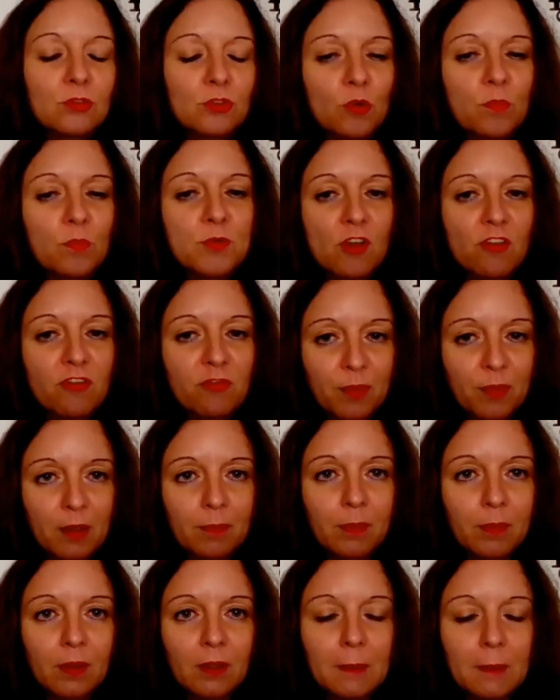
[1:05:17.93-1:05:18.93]
two groups of
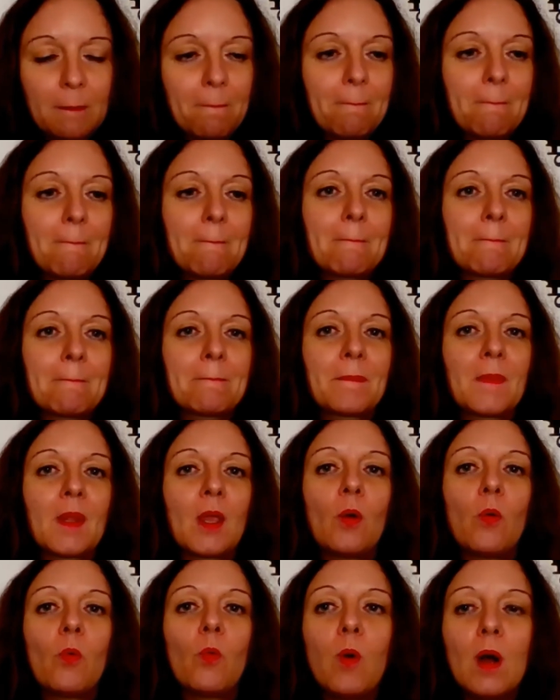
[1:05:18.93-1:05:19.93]
people,
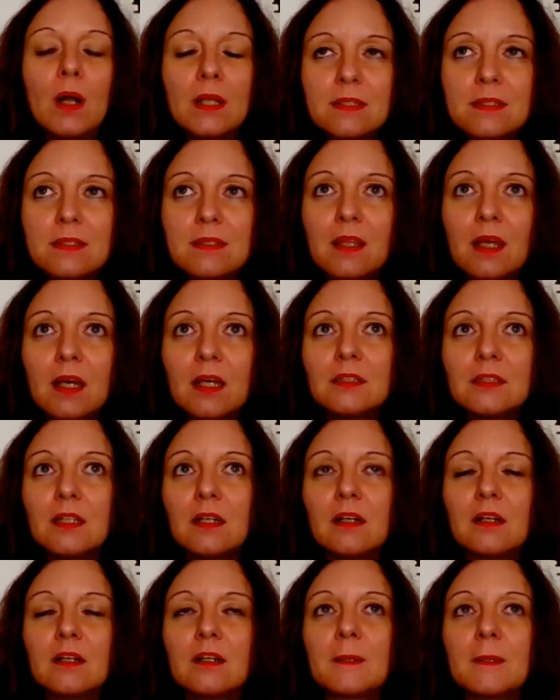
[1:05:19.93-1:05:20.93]
ones that
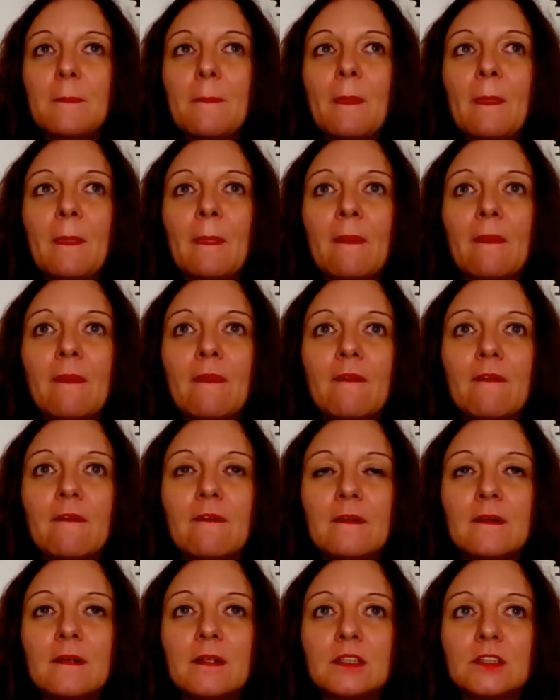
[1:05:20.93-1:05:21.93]
are
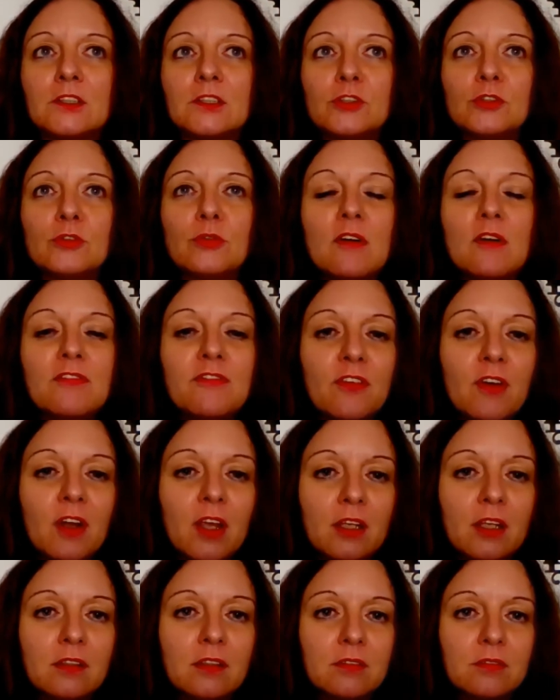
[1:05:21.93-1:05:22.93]
too
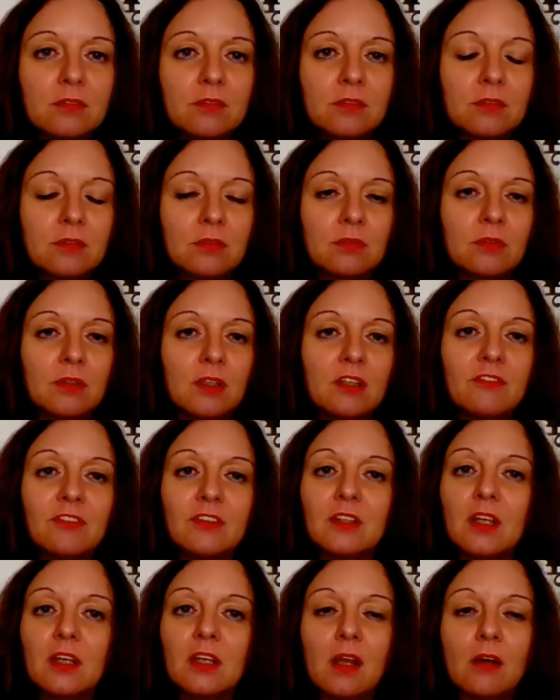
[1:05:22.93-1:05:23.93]
afraid to
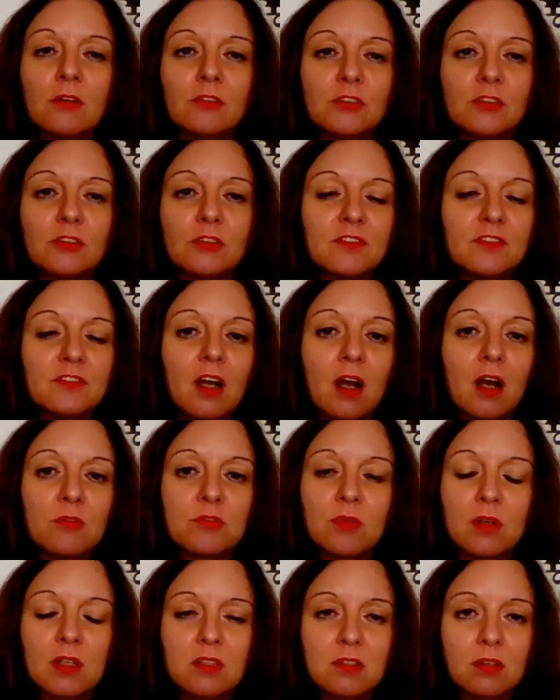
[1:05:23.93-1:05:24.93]
even get out of the house
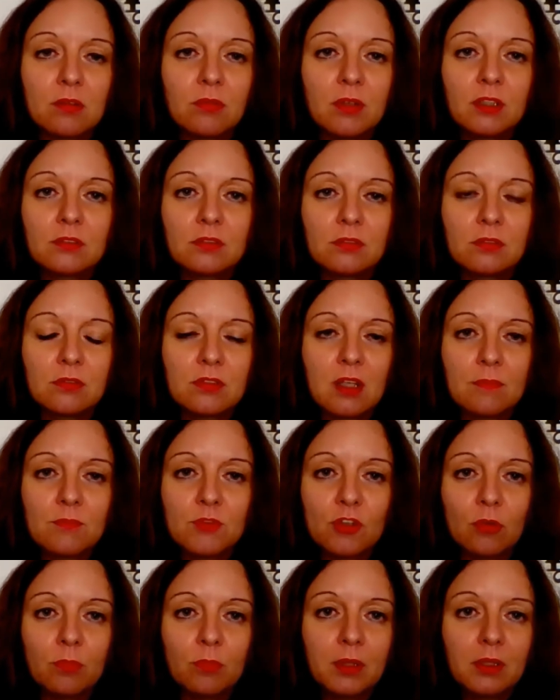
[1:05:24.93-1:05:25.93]
once a week to do some
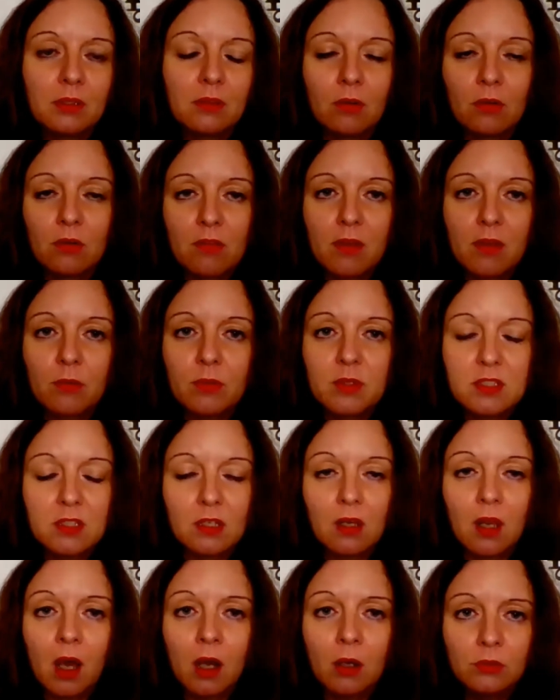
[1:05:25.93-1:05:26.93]
shopping, although it's
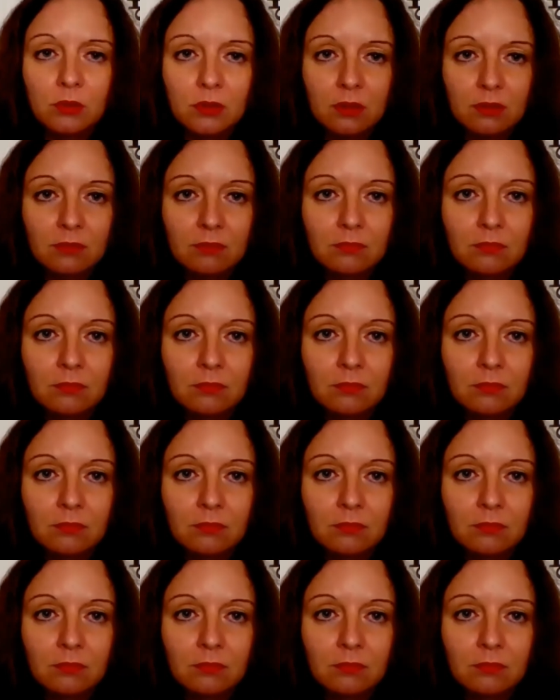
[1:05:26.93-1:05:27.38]
allowed.